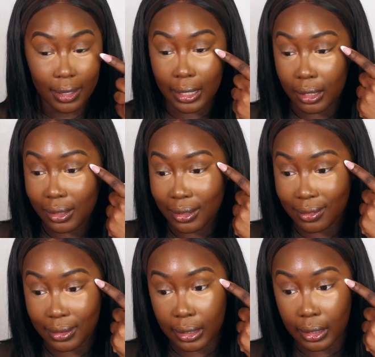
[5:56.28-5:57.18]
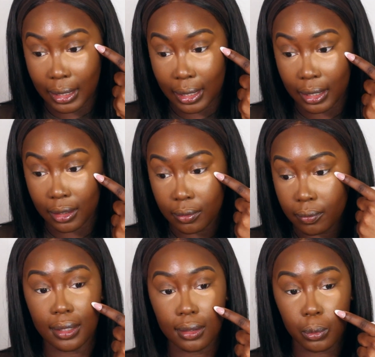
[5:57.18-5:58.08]
Here you can see the line.
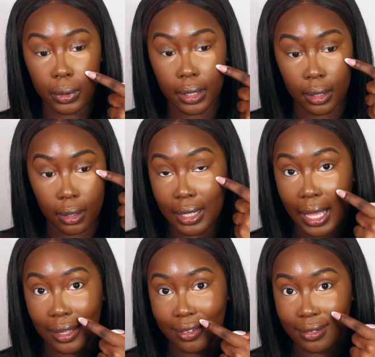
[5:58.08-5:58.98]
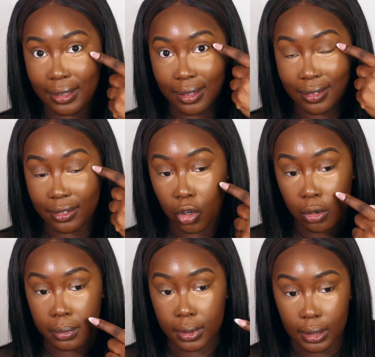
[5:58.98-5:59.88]
That's where the light concealer
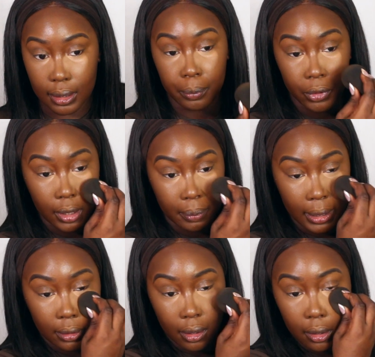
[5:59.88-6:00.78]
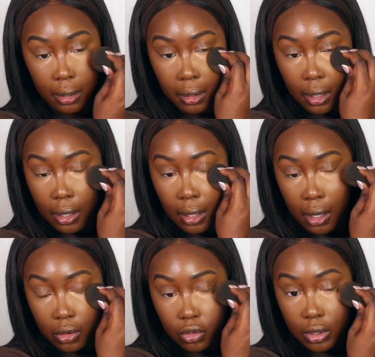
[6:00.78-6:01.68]
stops. The Beauty Blender
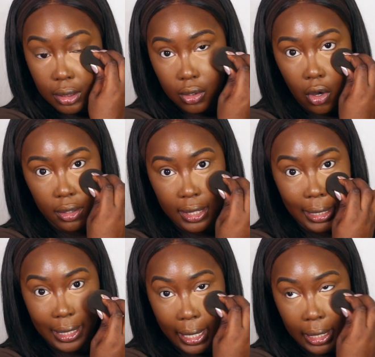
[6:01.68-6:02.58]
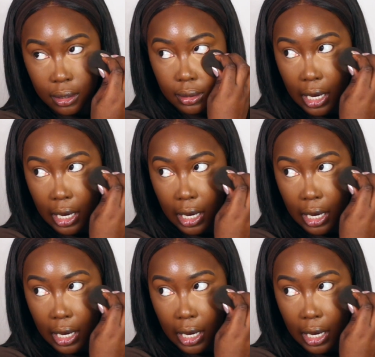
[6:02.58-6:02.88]
just on that line